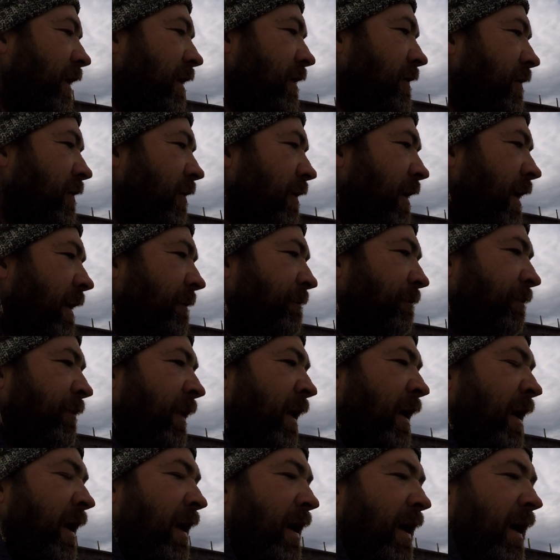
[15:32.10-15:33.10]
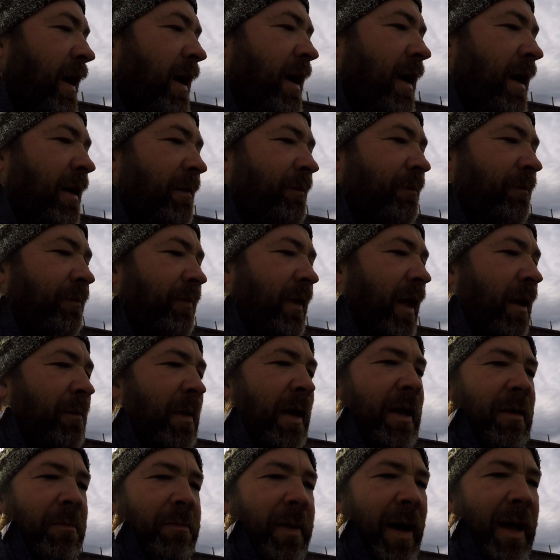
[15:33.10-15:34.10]
So yeah, I
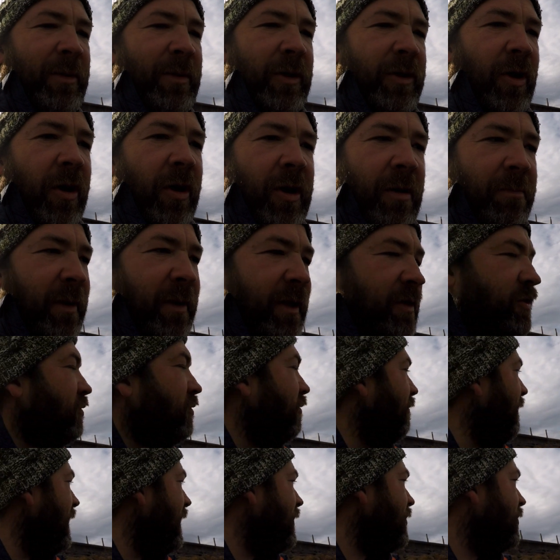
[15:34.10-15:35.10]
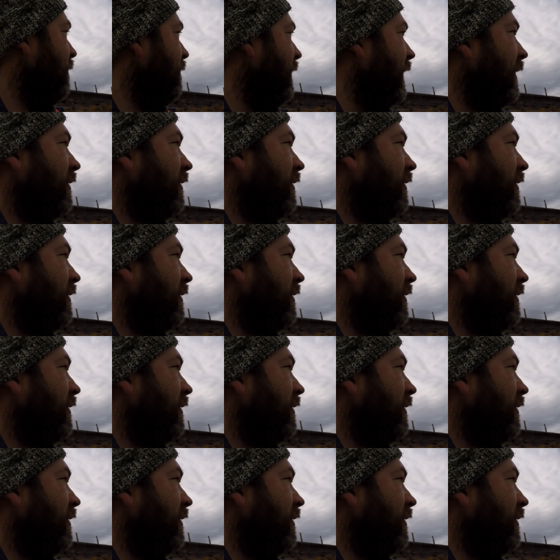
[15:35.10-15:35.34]
might have babbled on a bit too much